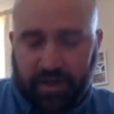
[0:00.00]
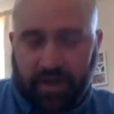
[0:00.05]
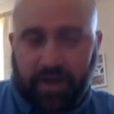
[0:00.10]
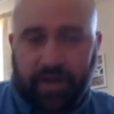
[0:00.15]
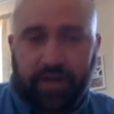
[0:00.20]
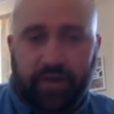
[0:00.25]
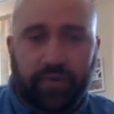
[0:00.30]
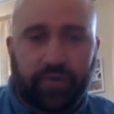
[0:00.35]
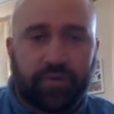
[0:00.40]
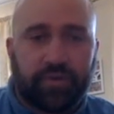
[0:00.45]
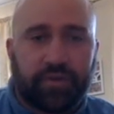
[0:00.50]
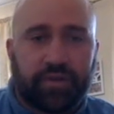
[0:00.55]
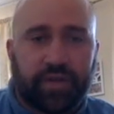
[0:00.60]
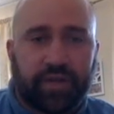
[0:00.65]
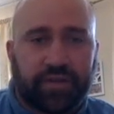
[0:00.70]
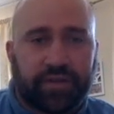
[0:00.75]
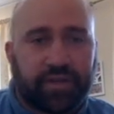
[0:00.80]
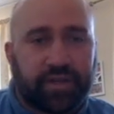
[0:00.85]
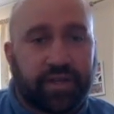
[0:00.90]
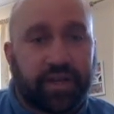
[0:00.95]
I know
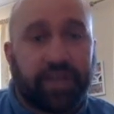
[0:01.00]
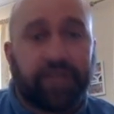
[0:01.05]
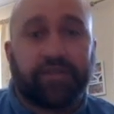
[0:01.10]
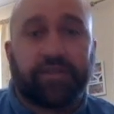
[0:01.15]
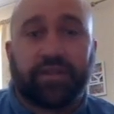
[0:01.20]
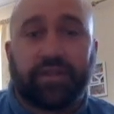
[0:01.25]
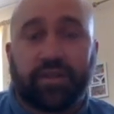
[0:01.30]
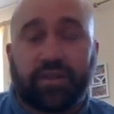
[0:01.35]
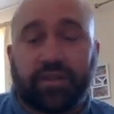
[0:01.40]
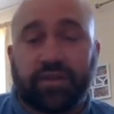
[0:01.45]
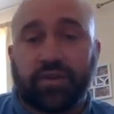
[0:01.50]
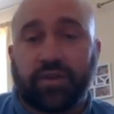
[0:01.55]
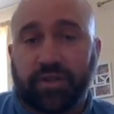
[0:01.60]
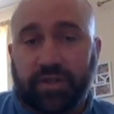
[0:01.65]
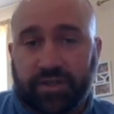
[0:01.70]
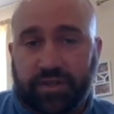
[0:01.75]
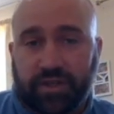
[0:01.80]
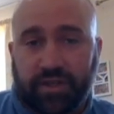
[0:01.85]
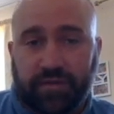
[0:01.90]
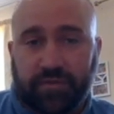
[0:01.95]
that's the case in
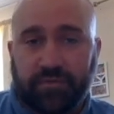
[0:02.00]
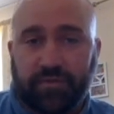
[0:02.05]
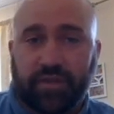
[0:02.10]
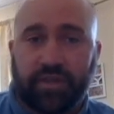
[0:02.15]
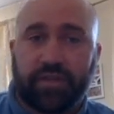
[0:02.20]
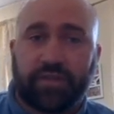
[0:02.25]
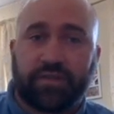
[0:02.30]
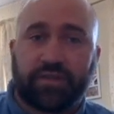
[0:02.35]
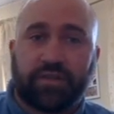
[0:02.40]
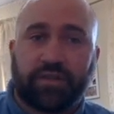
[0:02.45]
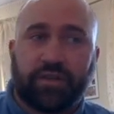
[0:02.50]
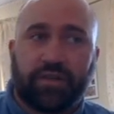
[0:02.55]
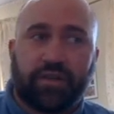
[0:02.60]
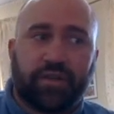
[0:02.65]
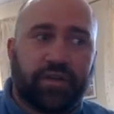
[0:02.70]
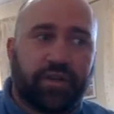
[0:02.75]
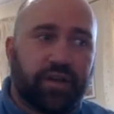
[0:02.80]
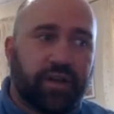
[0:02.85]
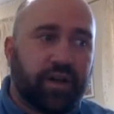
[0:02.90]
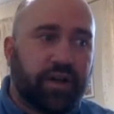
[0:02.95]
theology. There's
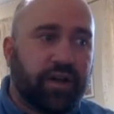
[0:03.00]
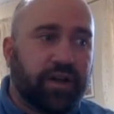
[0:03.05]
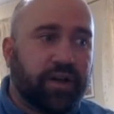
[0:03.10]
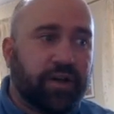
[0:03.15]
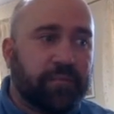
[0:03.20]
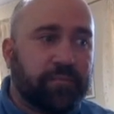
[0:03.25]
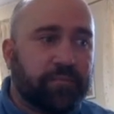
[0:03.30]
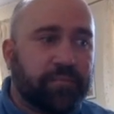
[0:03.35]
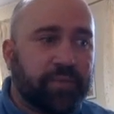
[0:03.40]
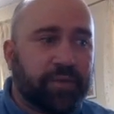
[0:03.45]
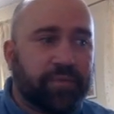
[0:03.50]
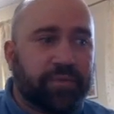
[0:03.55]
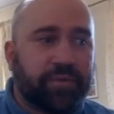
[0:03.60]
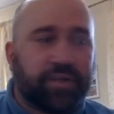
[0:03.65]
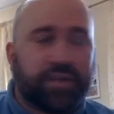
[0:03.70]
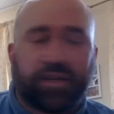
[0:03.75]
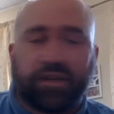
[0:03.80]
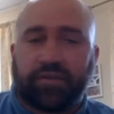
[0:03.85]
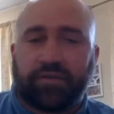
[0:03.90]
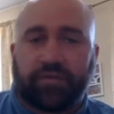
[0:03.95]
people
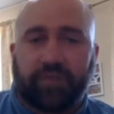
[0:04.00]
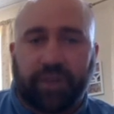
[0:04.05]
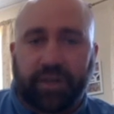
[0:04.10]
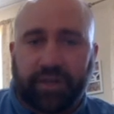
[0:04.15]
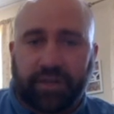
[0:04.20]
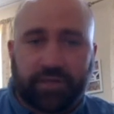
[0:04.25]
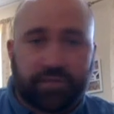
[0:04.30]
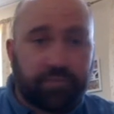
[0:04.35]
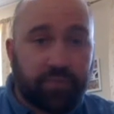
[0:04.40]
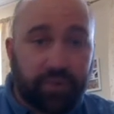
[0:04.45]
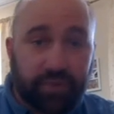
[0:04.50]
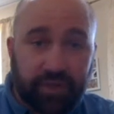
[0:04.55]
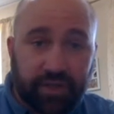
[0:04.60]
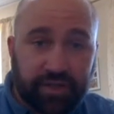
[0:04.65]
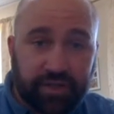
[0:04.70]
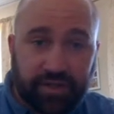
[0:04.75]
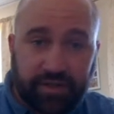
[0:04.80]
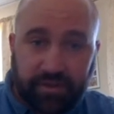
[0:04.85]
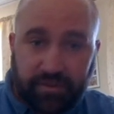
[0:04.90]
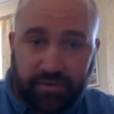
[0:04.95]
identified as
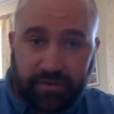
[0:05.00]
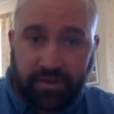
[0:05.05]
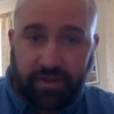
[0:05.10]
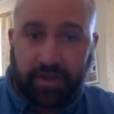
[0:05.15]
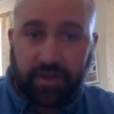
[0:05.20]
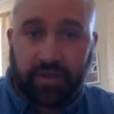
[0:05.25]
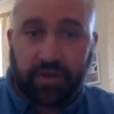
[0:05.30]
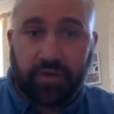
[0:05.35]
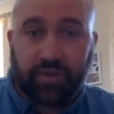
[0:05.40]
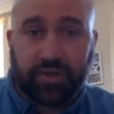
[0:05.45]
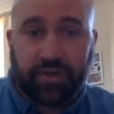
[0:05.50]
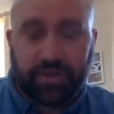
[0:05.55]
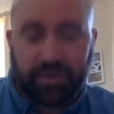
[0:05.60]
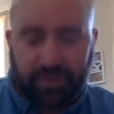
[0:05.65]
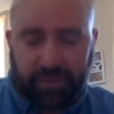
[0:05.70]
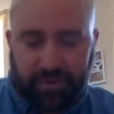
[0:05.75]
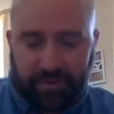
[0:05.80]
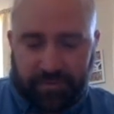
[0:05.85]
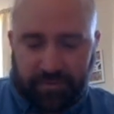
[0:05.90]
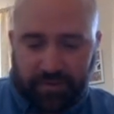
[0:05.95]
modernist
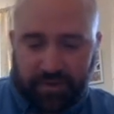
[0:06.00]
theologians.